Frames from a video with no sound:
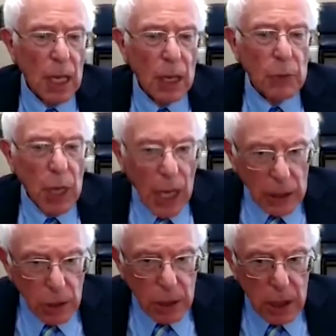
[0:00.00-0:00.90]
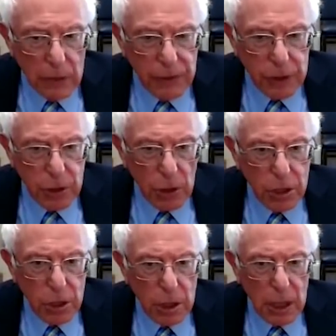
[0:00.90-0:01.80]
And when I look at
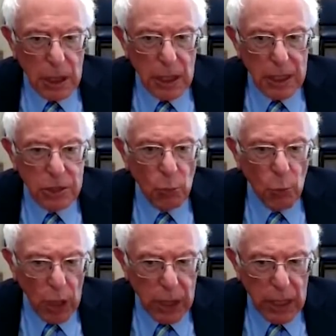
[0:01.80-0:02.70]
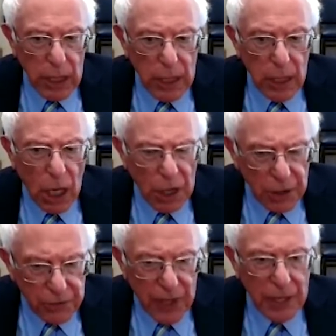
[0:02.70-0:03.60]
infrastructure, it is what are
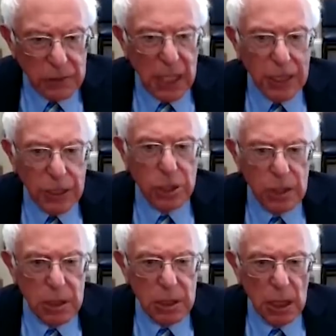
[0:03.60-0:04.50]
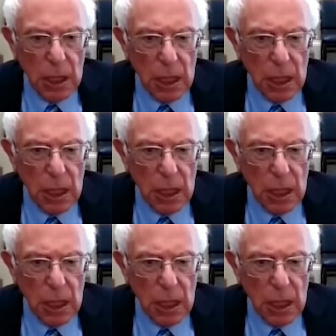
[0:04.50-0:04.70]
the foundations